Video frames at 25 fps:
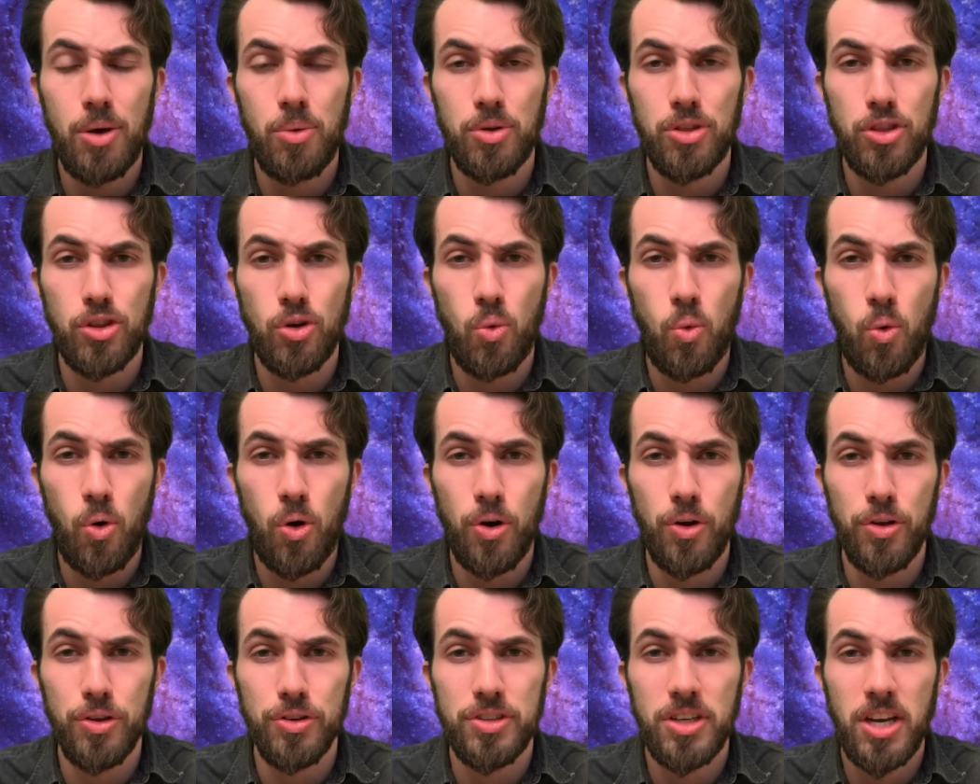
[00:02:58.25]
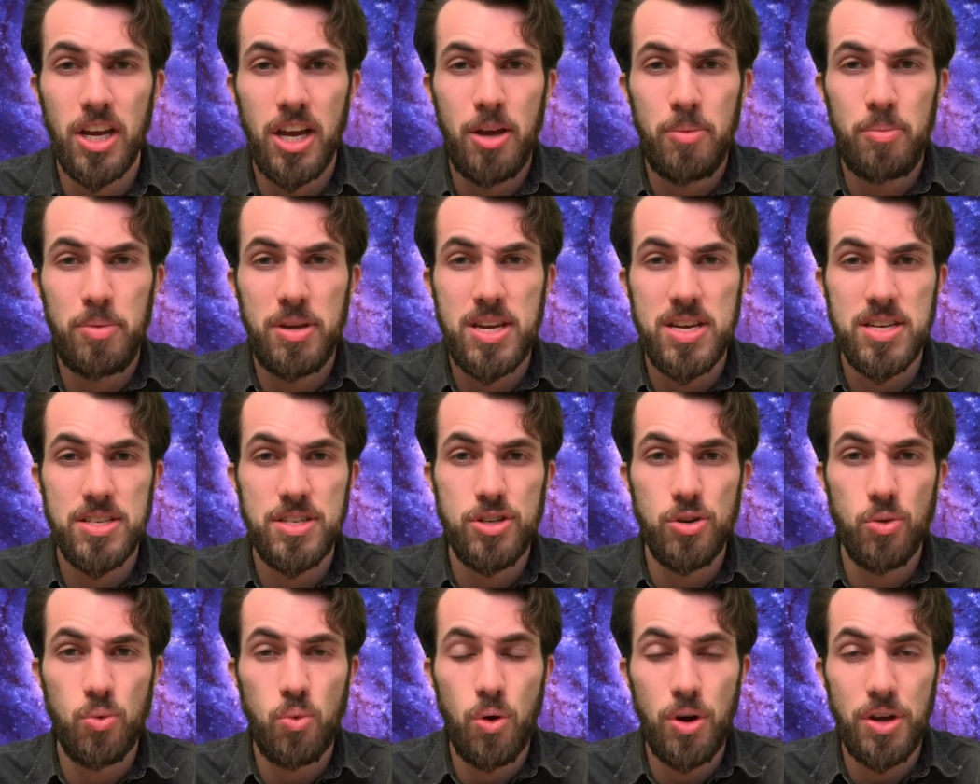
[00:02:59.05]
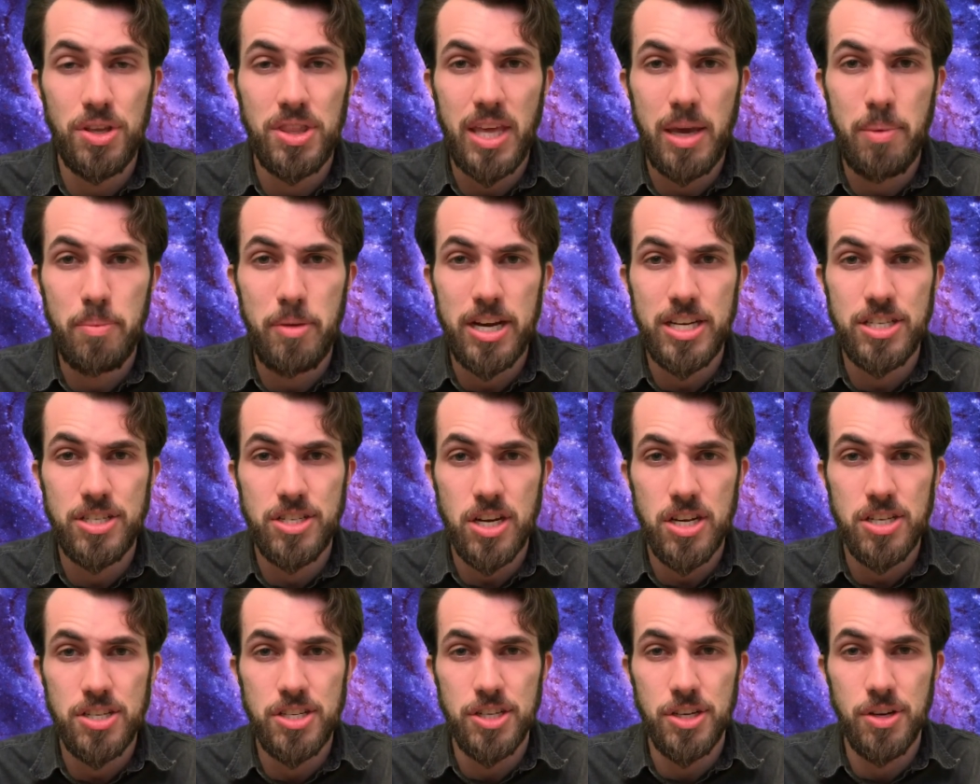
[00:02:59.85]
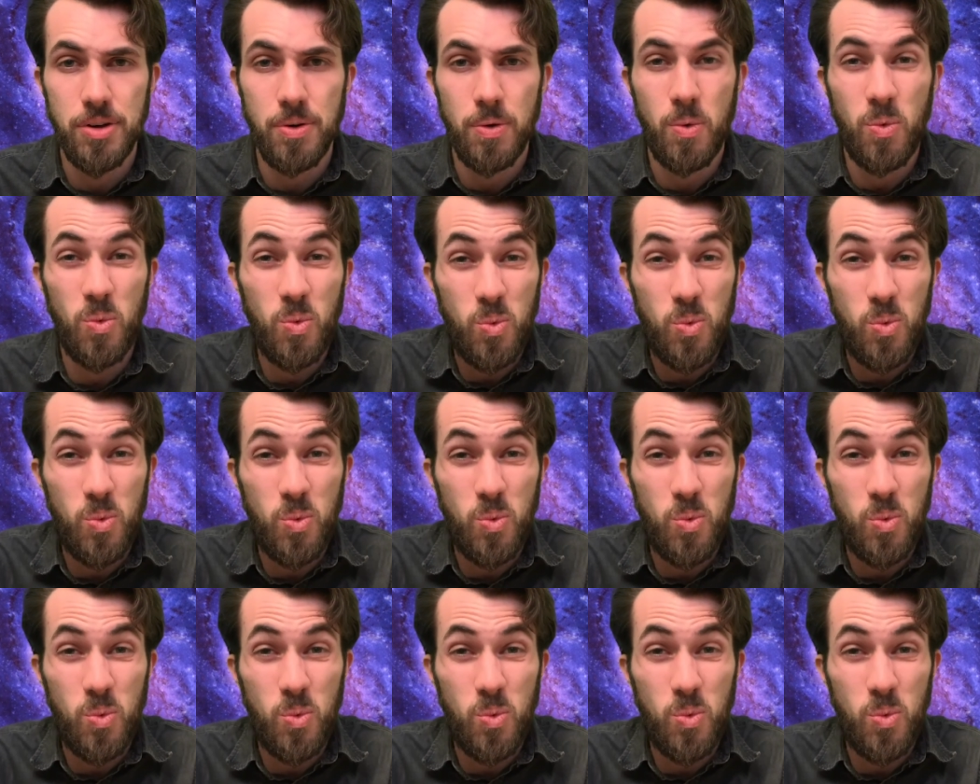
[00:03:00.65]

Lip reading: with the world because you're worried they might judge you.